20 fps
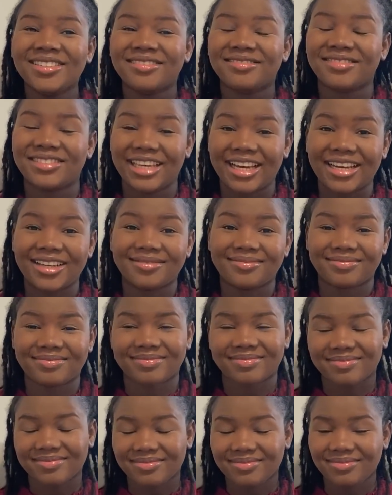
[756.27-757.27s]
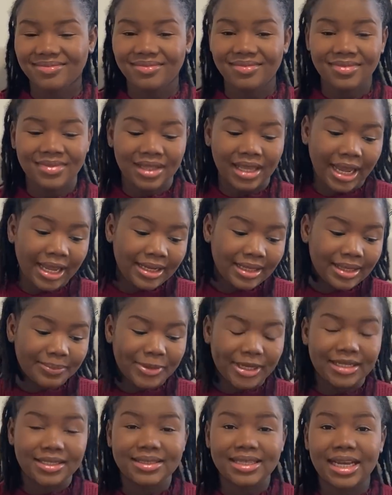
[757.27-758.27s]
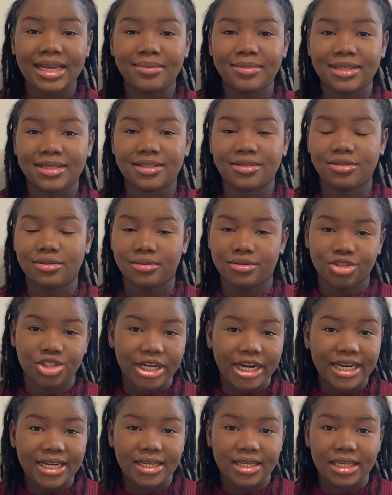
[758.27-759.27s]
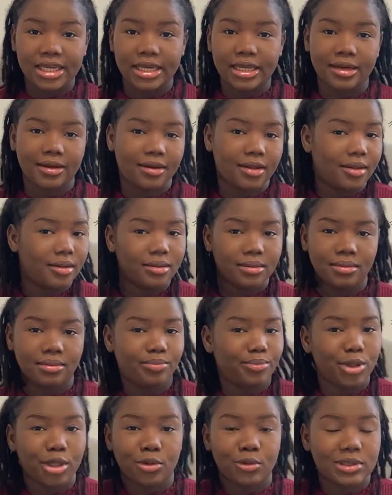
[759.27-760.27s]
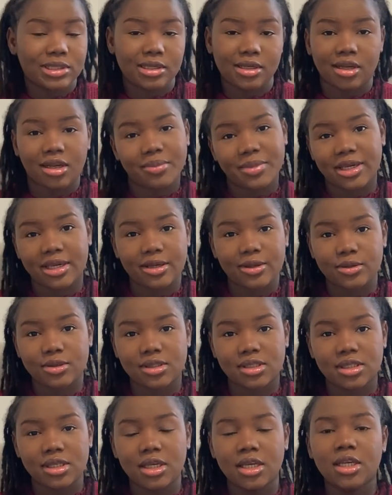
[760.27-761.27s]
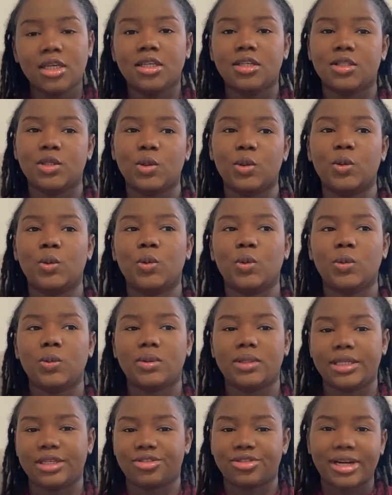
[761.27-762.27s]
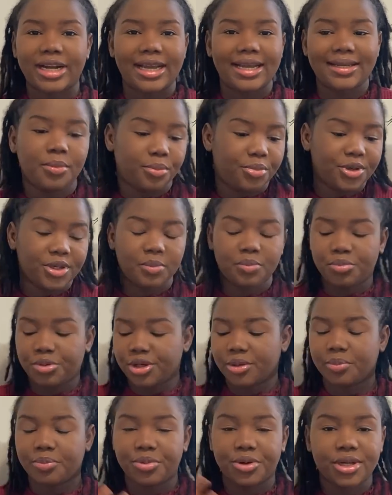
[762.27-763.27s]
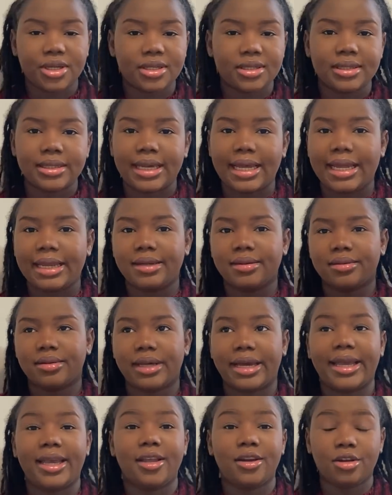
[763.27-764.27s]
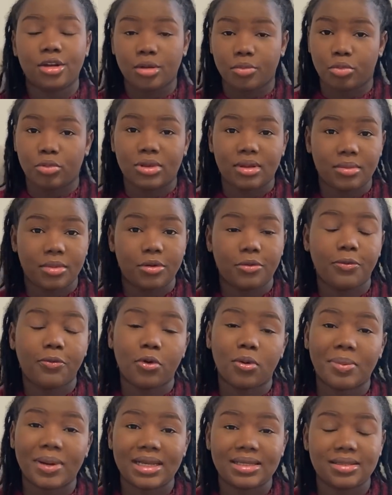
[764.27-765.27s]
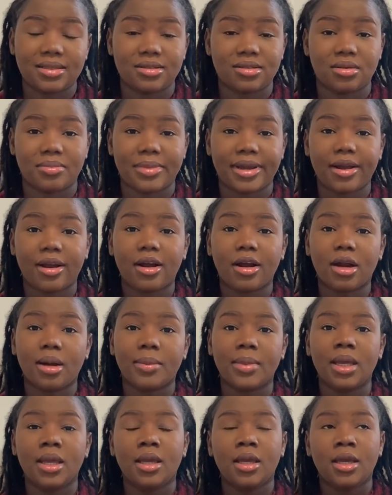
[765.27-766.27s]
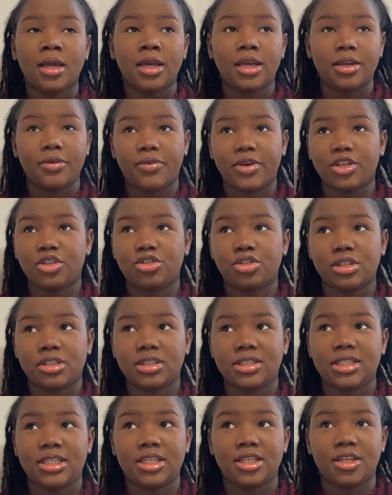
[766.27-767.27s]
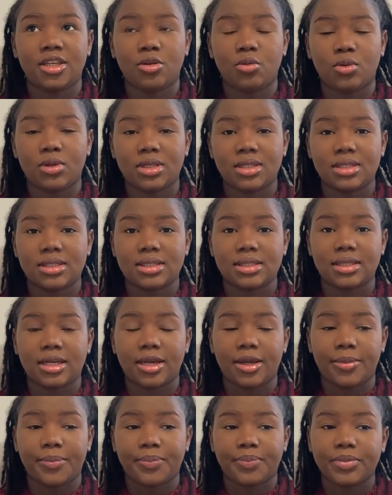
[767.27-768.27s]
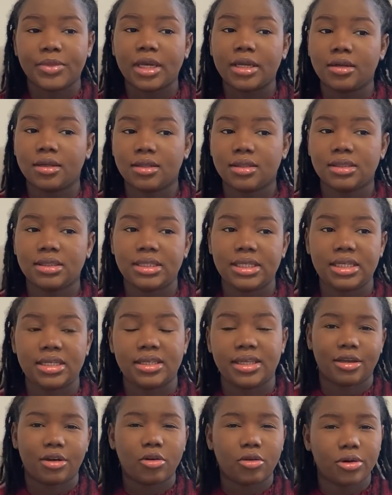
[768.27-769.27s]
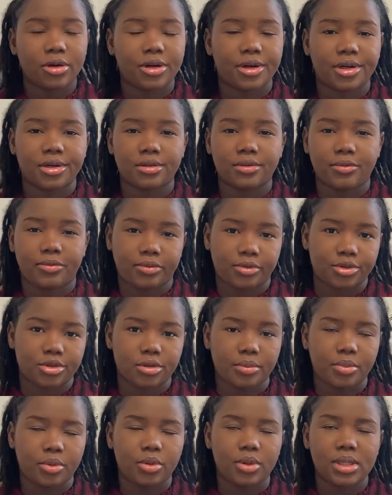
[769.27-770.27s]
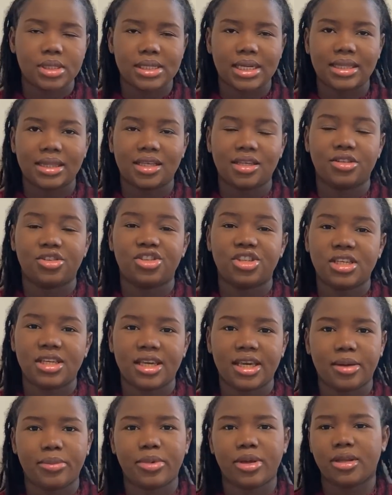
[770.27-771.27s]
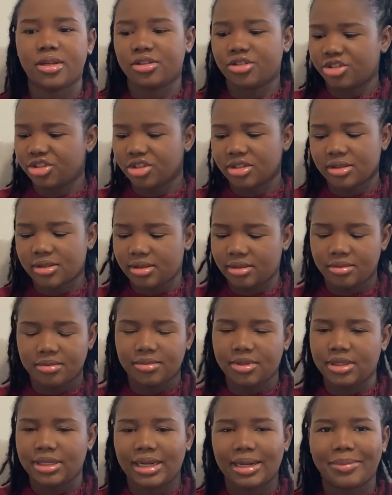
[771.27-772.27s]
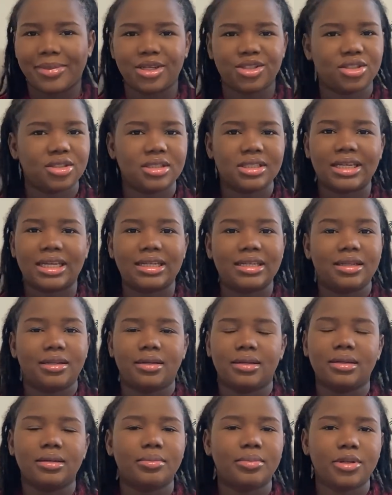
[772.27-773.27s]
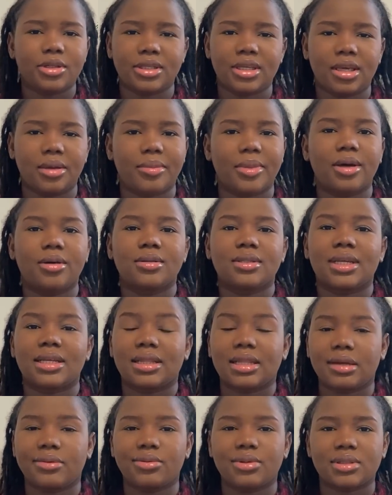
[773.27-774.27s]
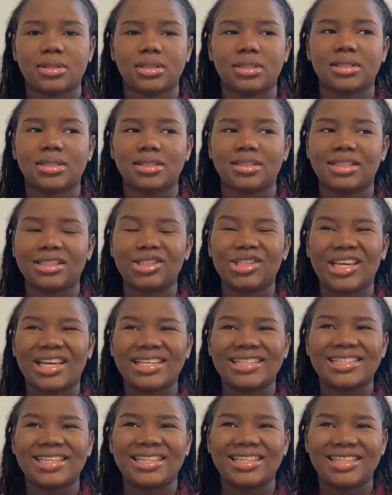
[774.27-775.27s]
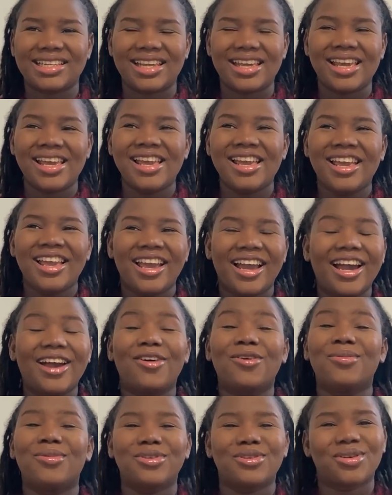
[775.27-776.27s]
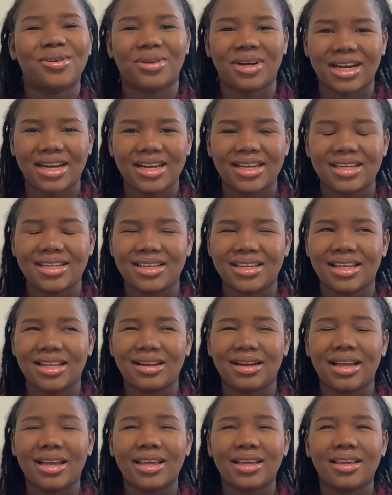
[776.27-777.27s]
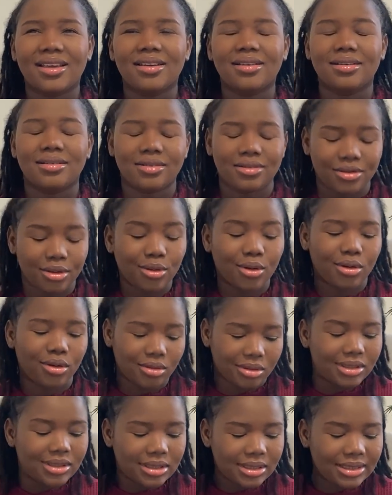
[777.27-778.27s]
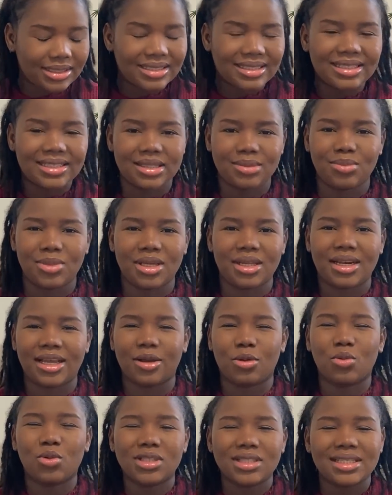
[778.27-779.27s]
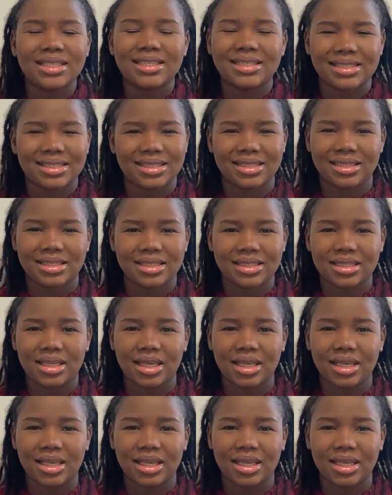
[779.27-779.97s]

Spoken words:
Yeah. And by the time they tried again, blood wasn't coming out. So they tried prick, and I ended up with about 4 plasters on my arm. Eventually, it was another lady. I called her for support, and then she came in. She just did her magic, and then the blood came out, and that was it. You guys, that day, I almost cried. Like, God, is this me? Like, what is this?